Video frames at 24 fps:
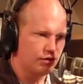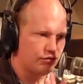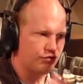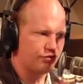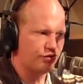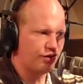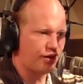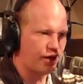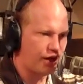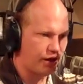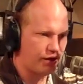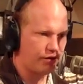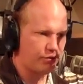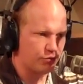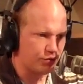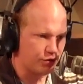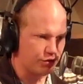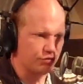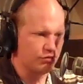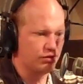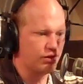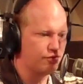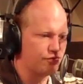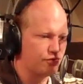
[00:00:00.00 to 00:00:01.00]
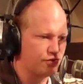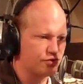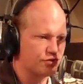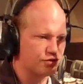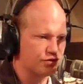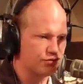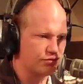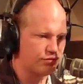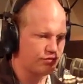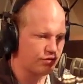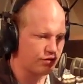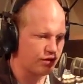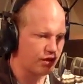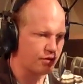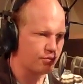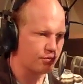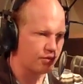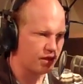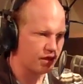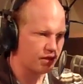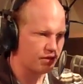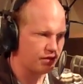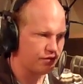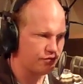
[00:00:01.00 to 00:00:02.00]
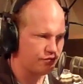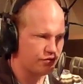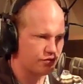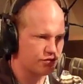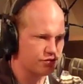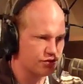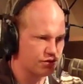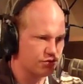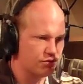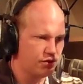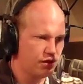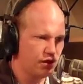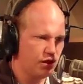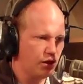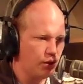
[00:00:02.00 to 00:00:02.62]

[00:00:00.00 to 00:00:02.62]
today when you leave the show, today when I leave the show,